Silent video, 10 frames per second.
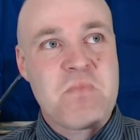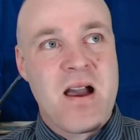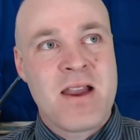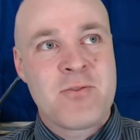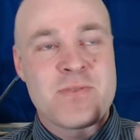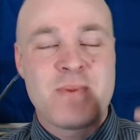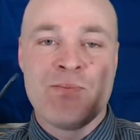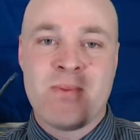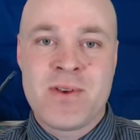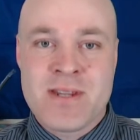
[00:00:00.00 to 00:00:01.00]
I was being
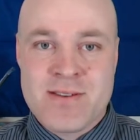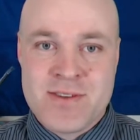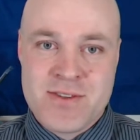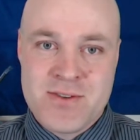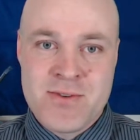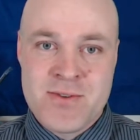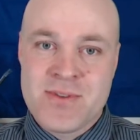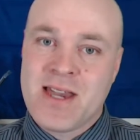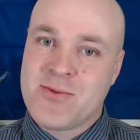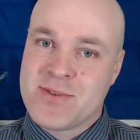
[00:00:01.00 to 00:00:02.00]
bullied at school.
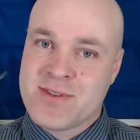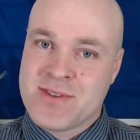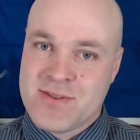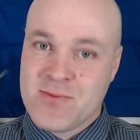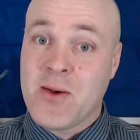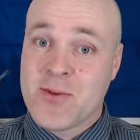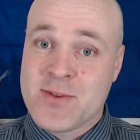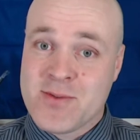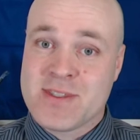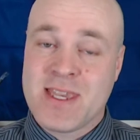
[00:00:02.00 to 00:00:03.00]
That was what
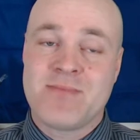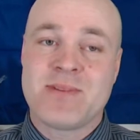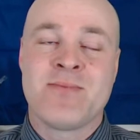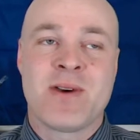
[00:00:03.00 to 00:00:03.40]
was happening.